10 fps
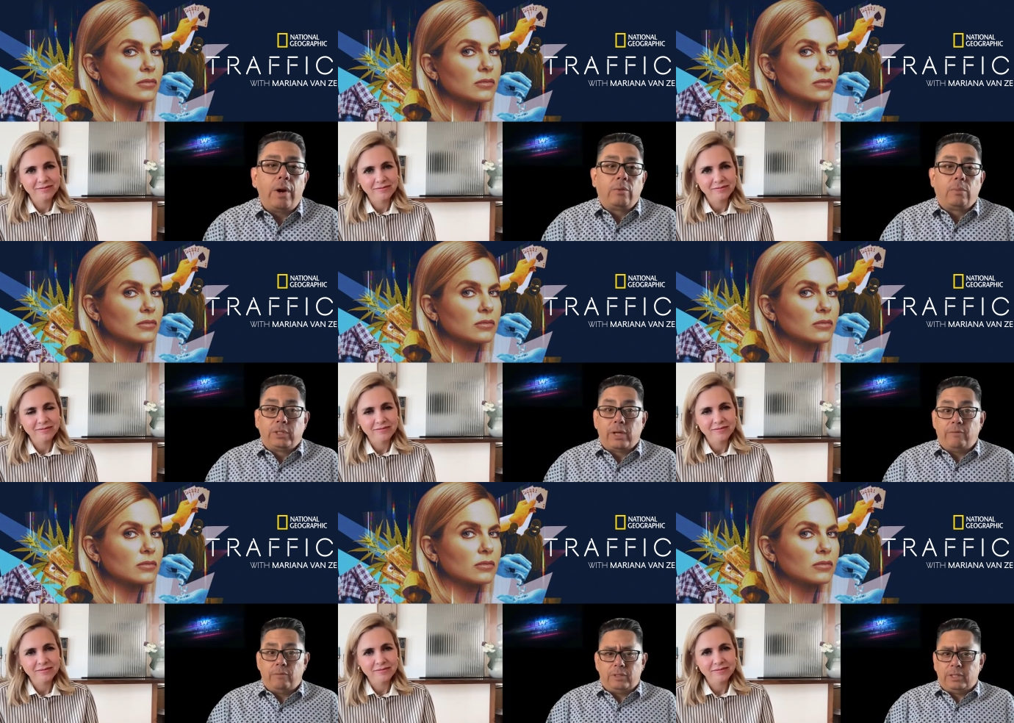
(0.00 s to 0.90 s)
Speaker 1: there were
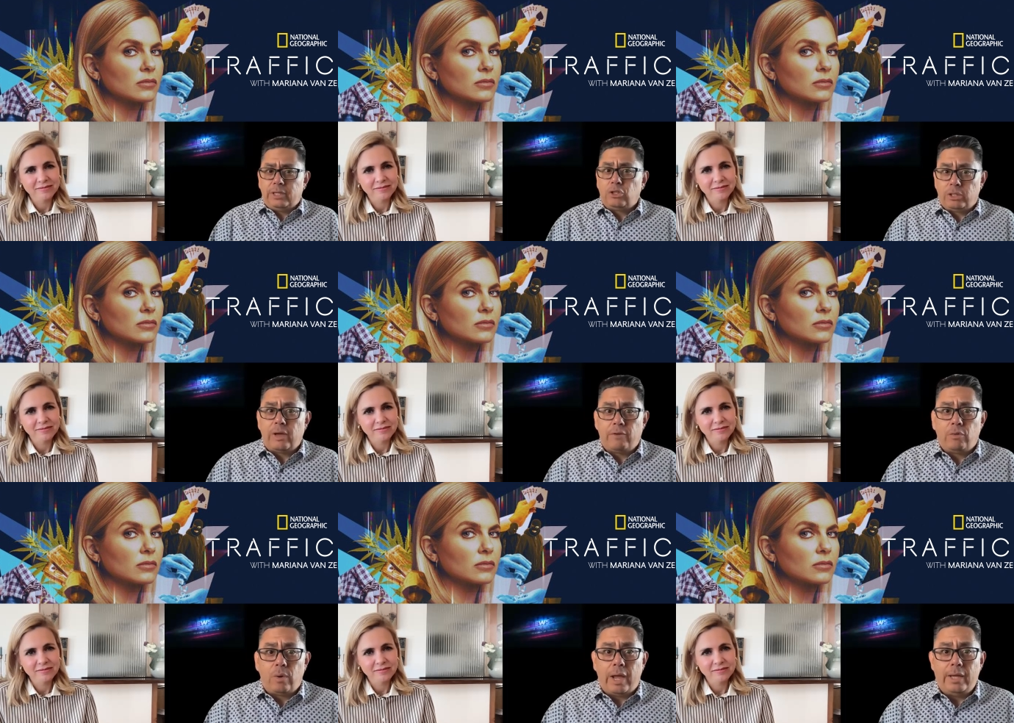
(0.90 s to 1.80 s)
seven, six or seven
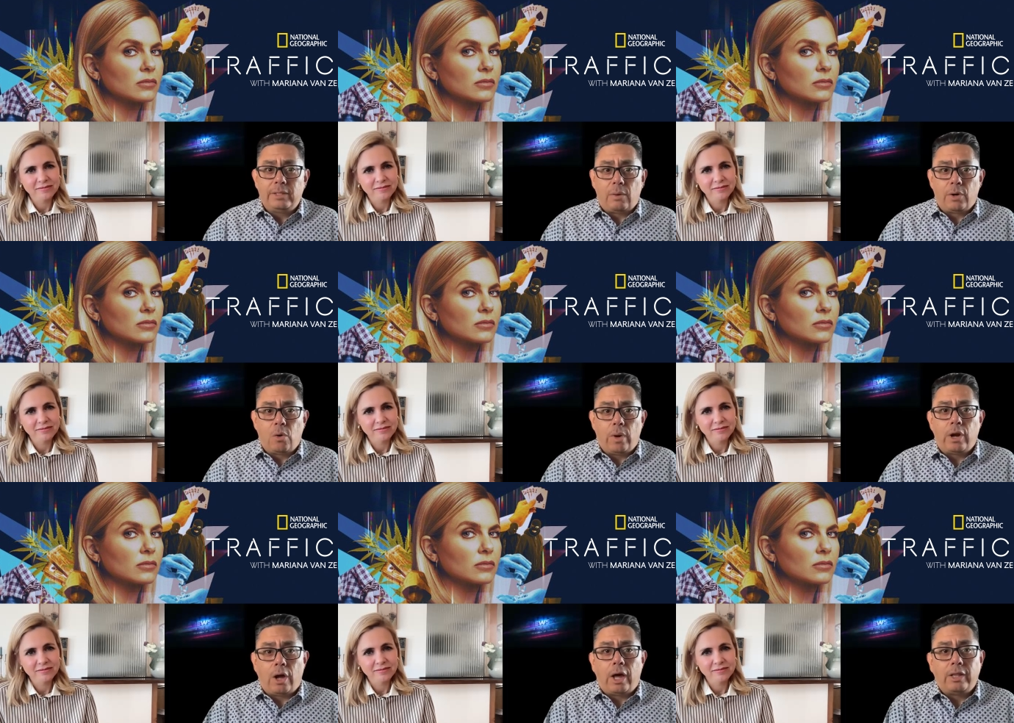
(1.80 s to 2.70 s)
raids that were going
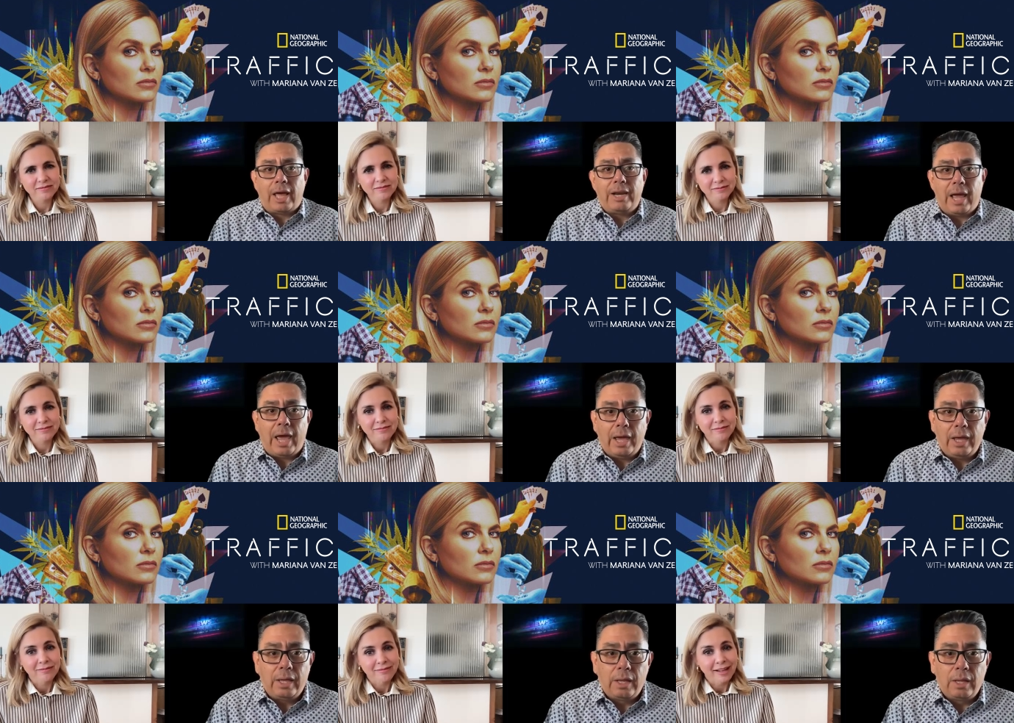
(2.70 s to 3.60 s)
on on that day.
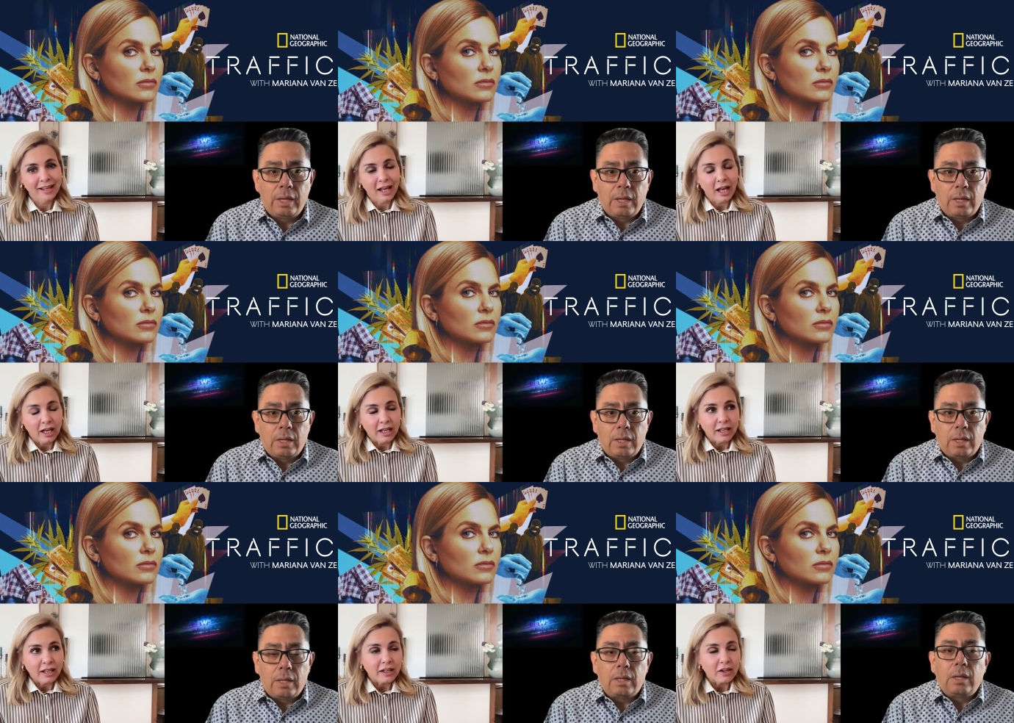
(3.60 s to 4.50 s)

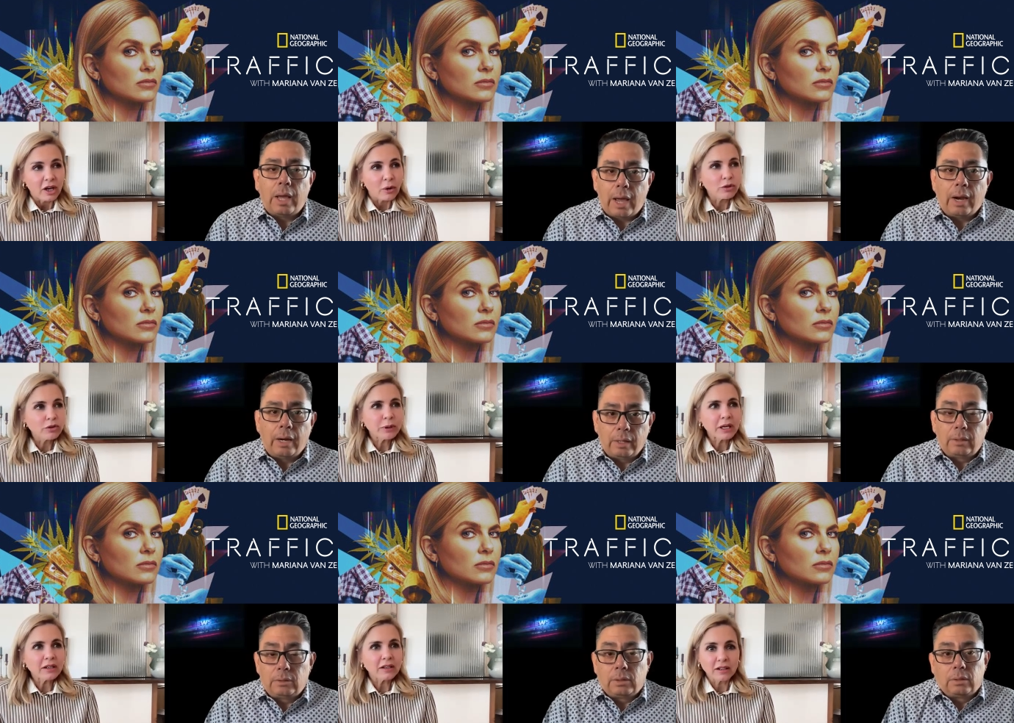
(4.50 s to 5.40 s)
And yeah, we spent
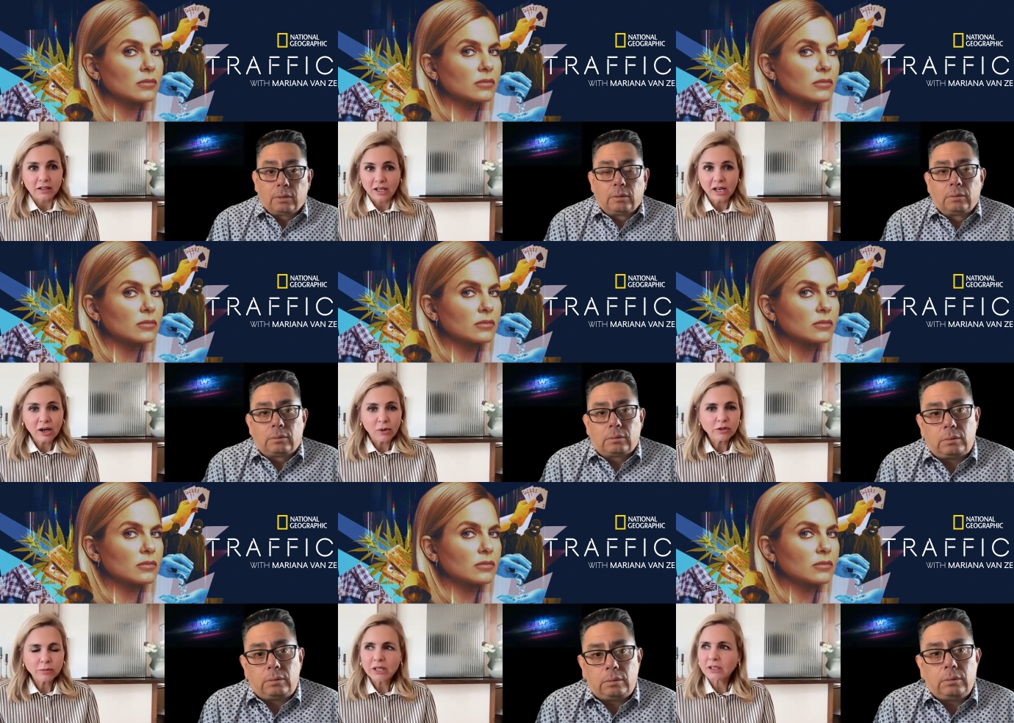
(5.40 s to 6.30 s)
Speaker 2: yeah we
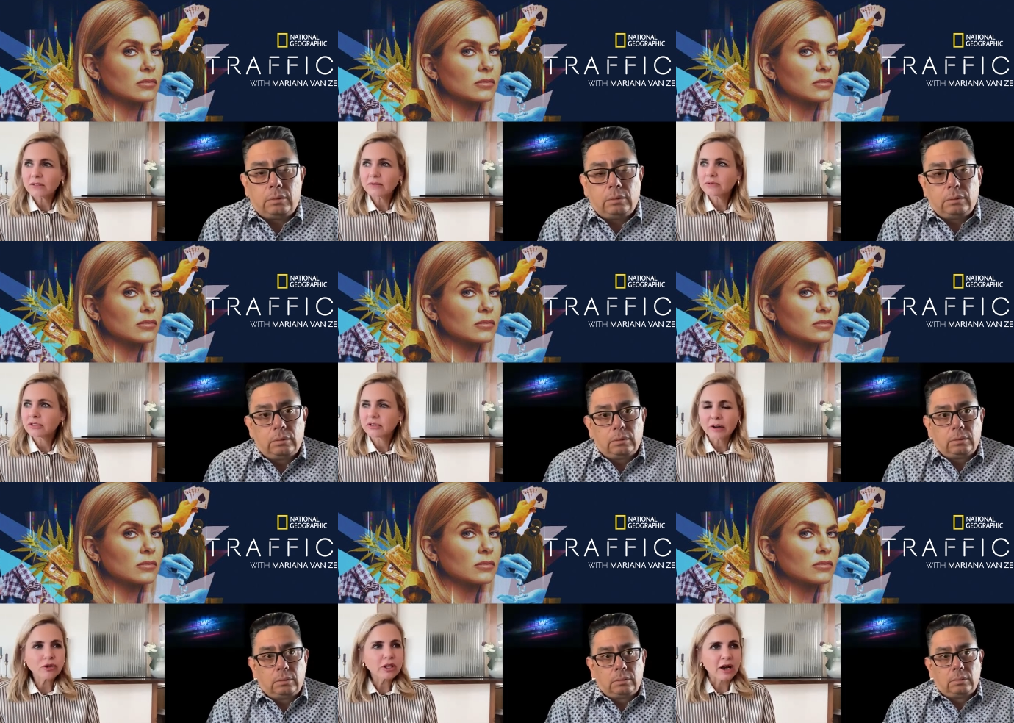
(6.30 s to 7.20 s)
spent
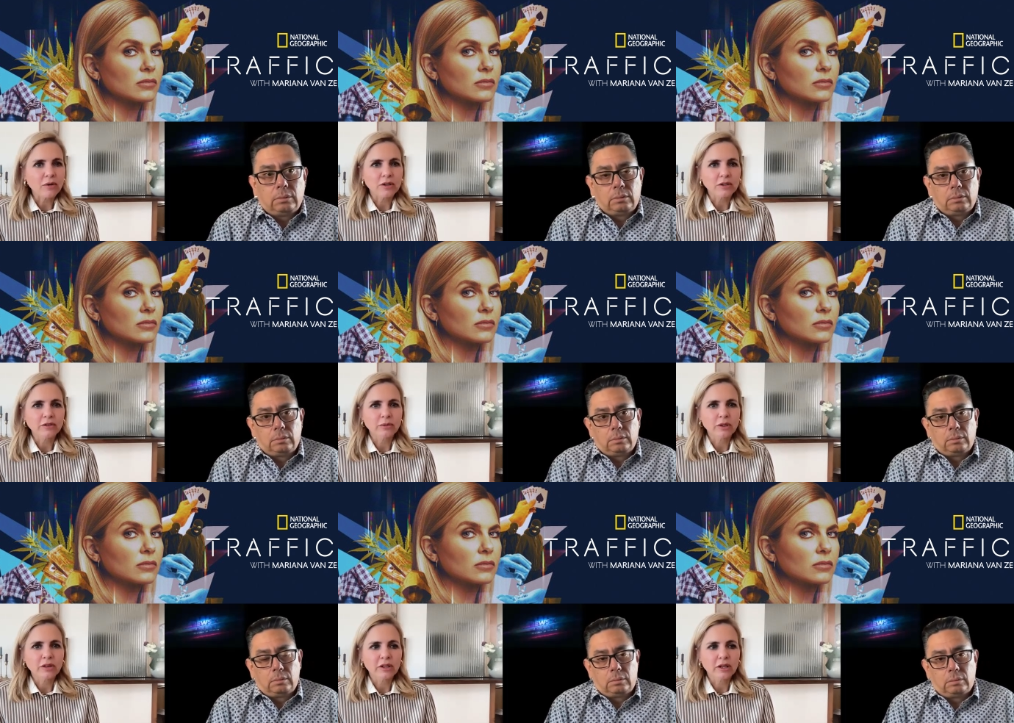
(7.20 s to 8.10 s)
several hours
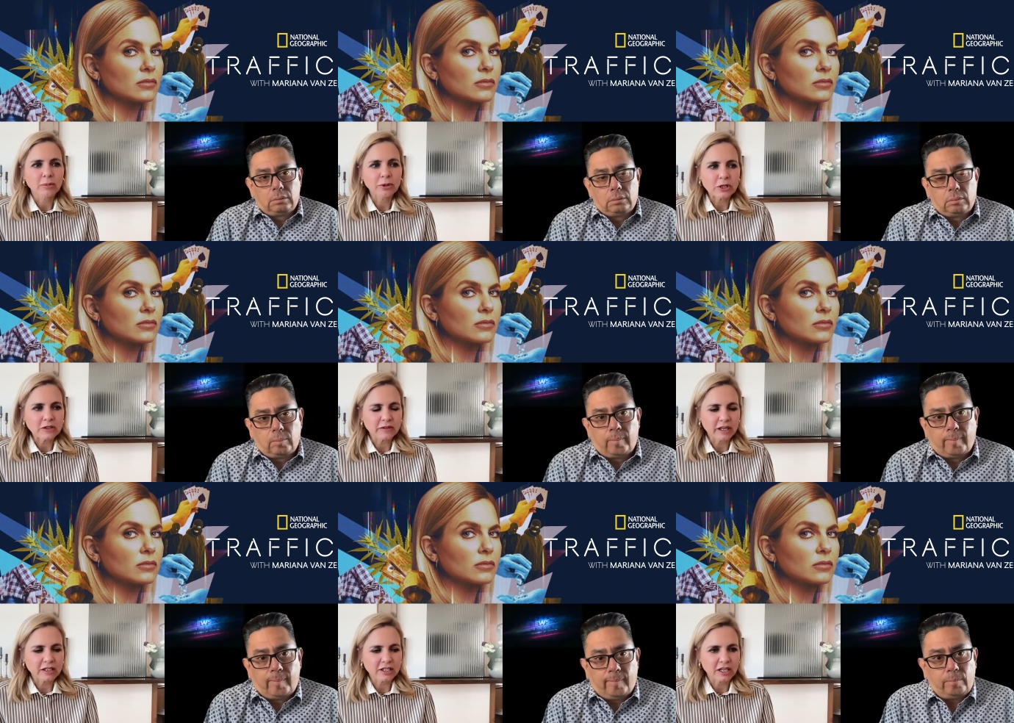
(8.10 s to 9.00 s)
with the police
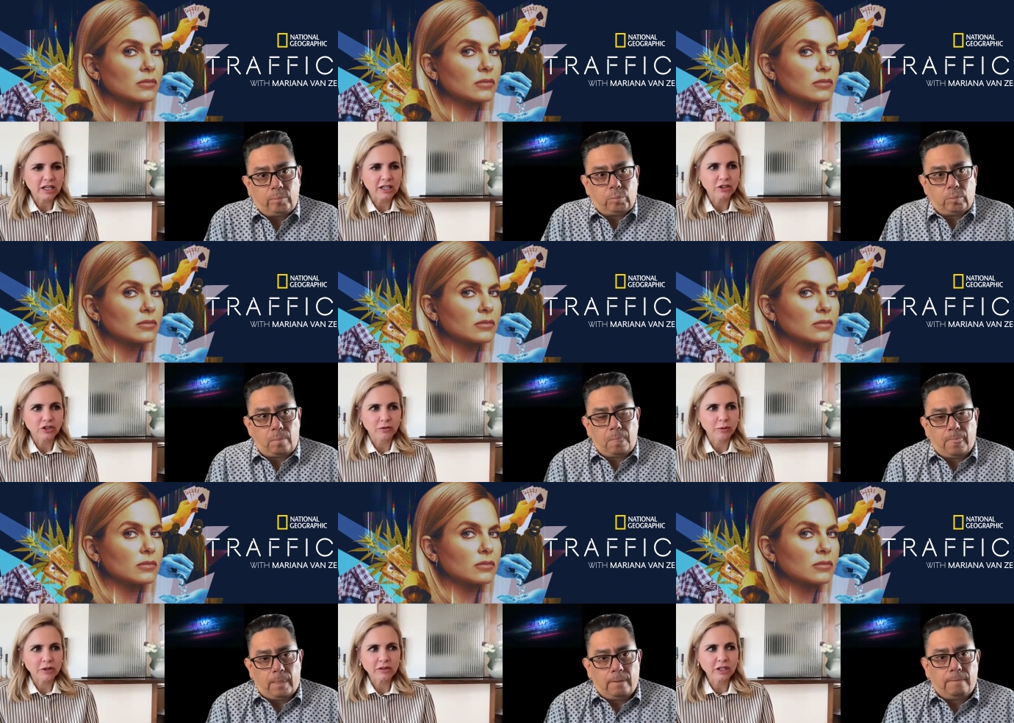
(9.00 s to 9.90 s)
that day, just
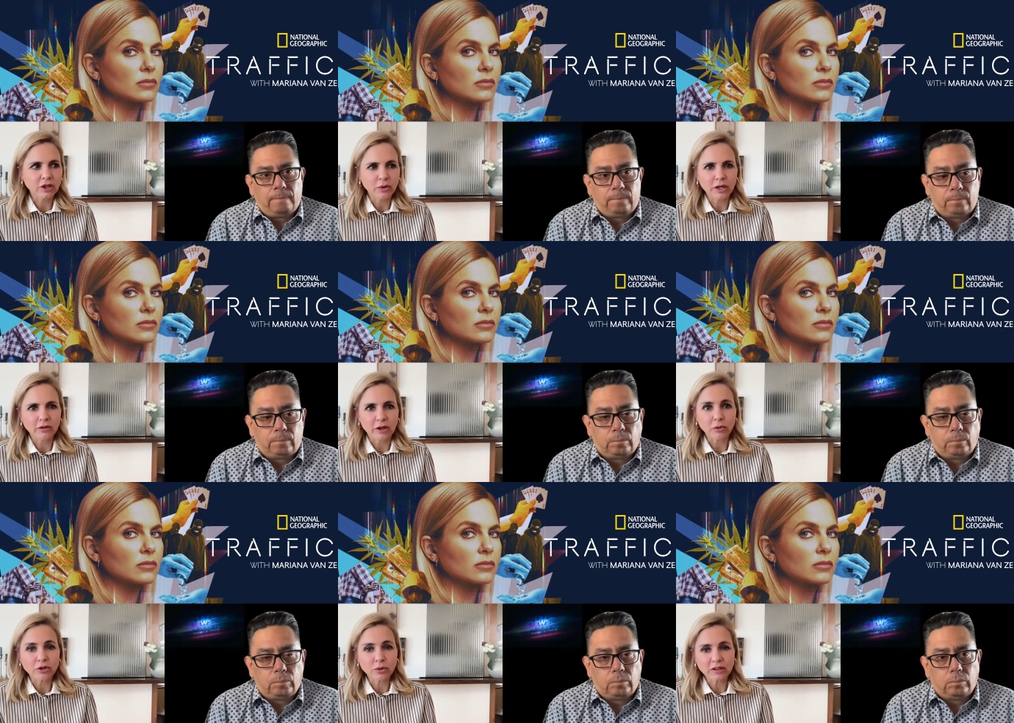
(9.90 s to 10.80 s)
basically going. They
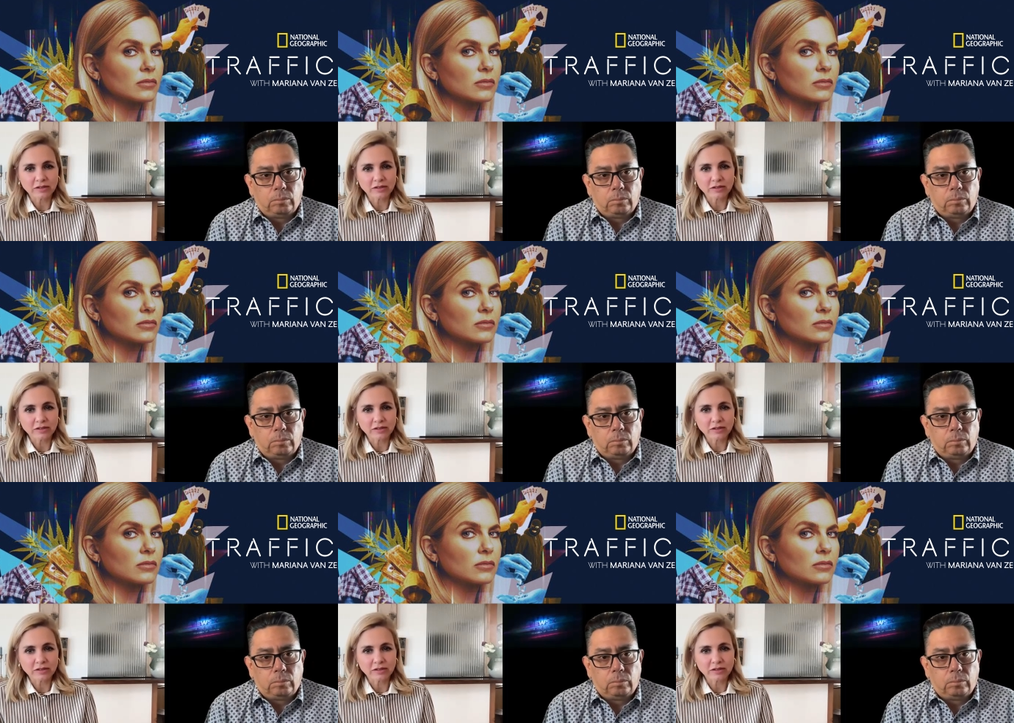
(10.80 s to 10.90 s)
were doing